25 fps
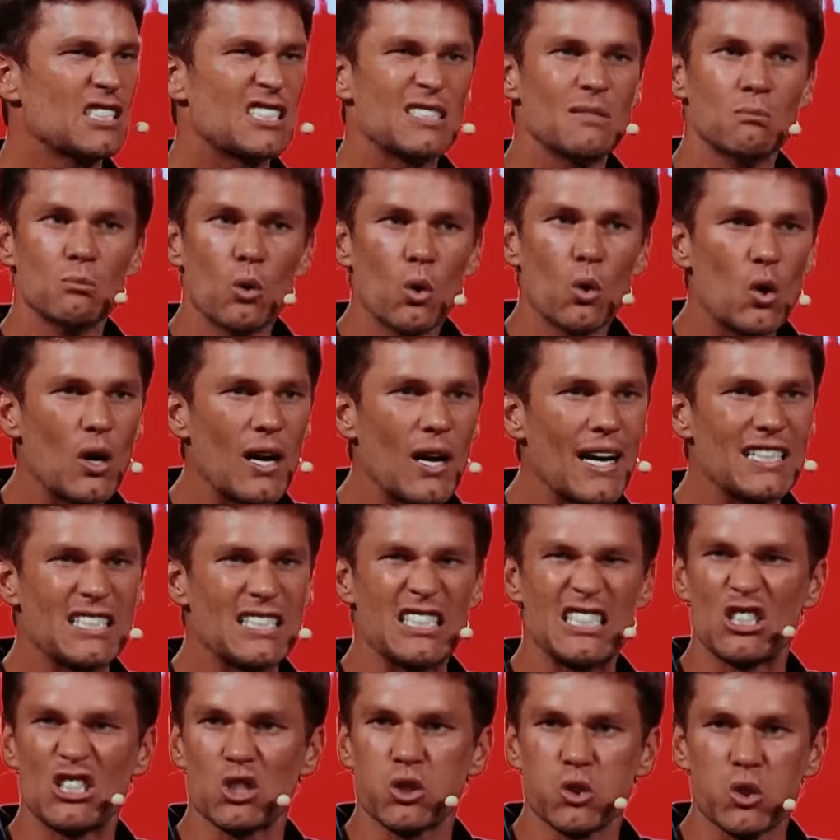The more I
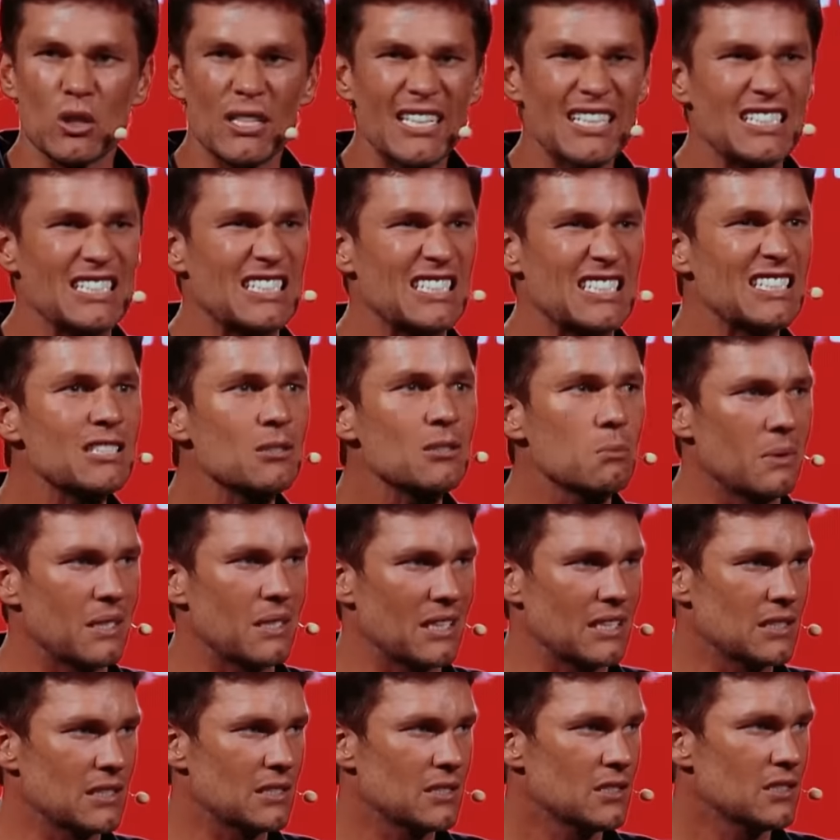could create an enemy,
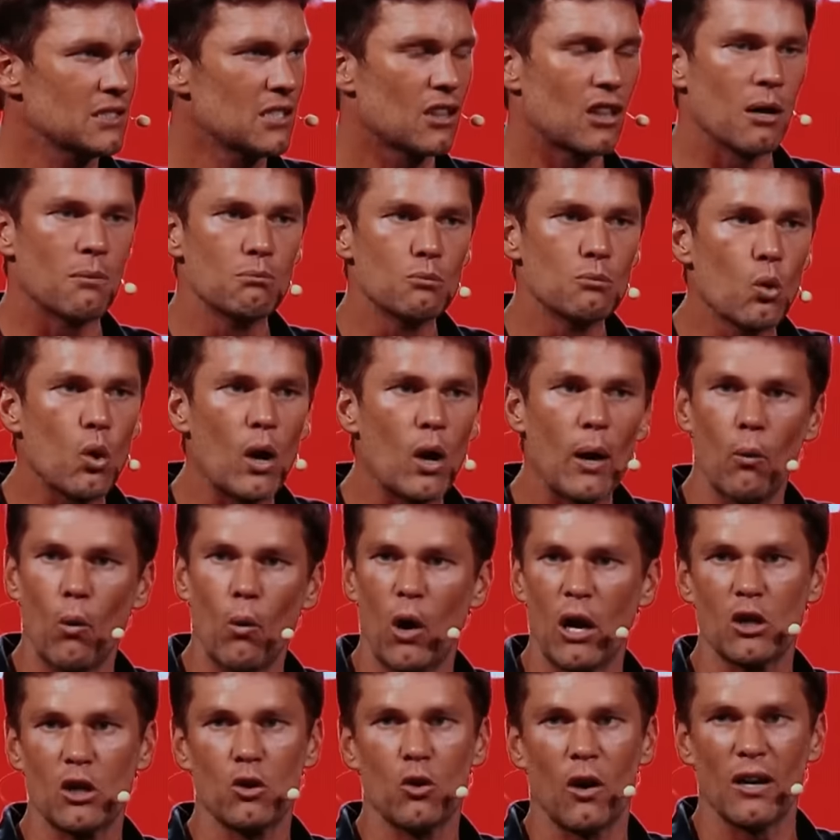the more I
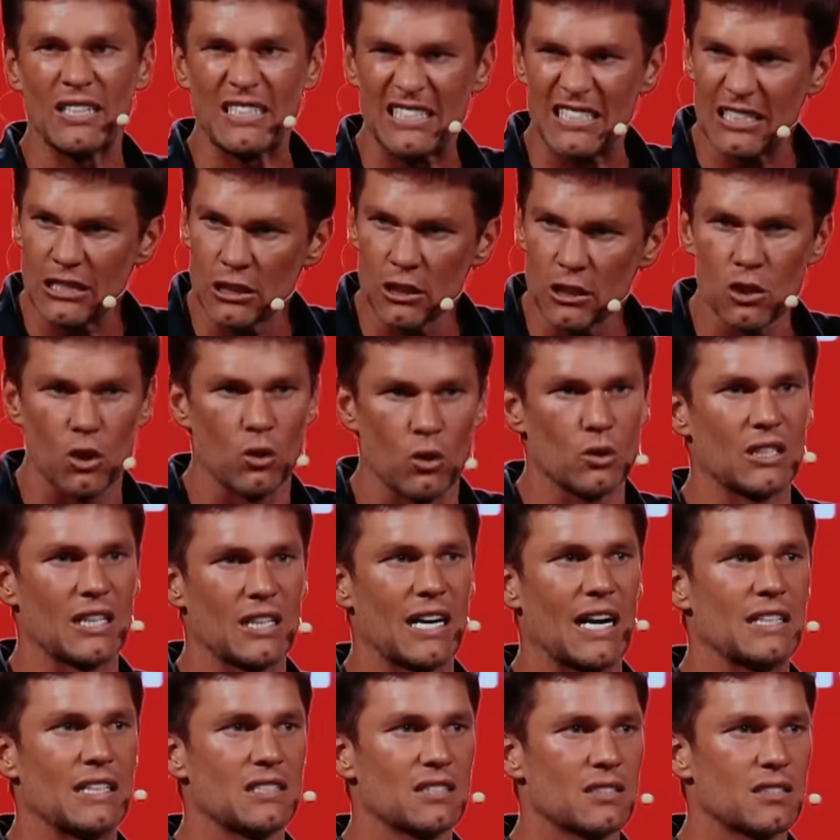wanted to go out and kill those
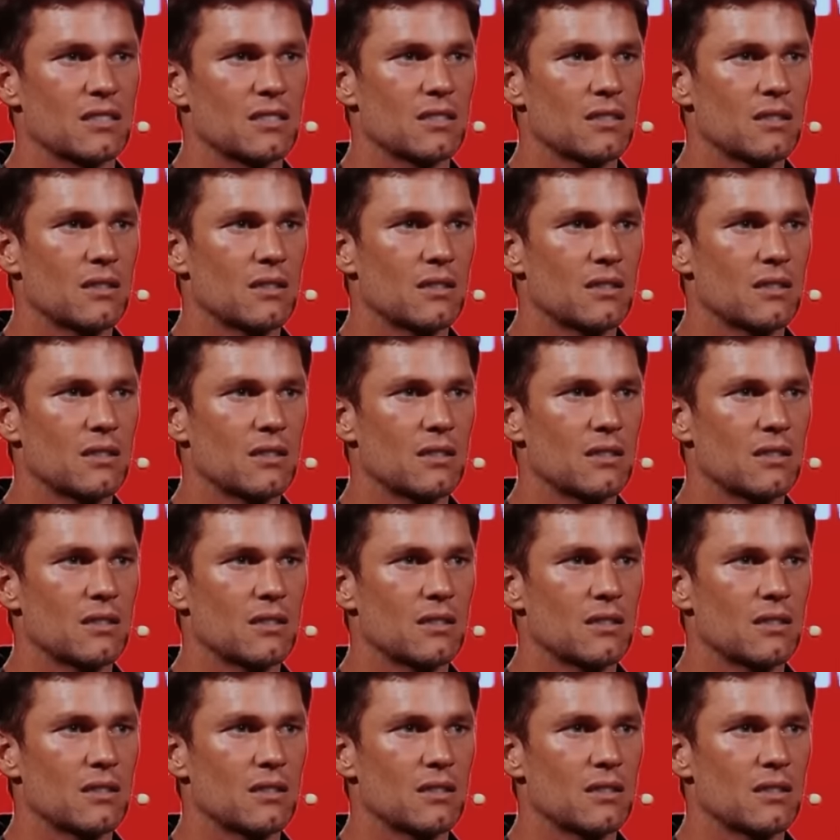guys.